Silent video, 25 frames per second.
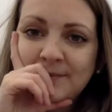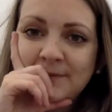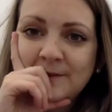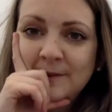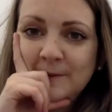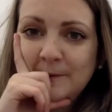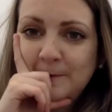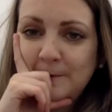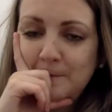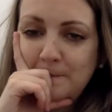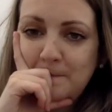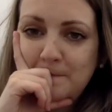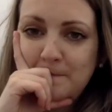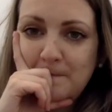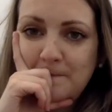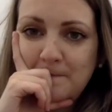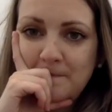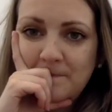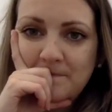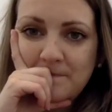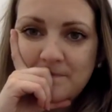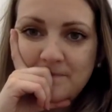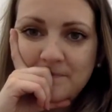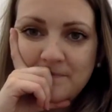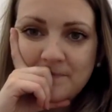
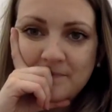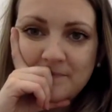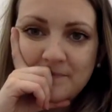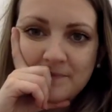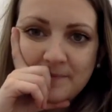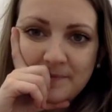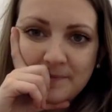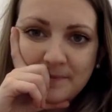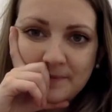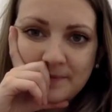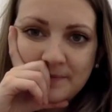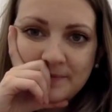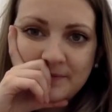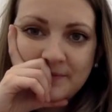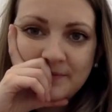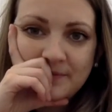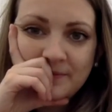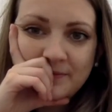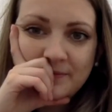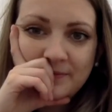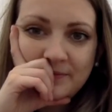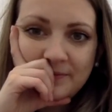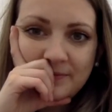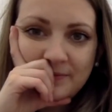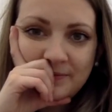
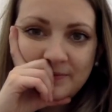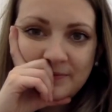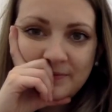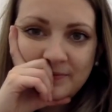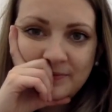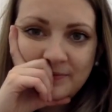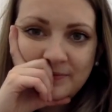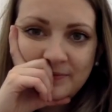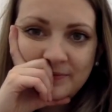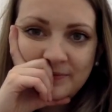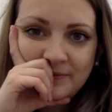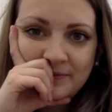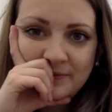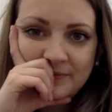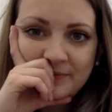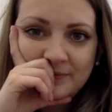The person shown says nothing.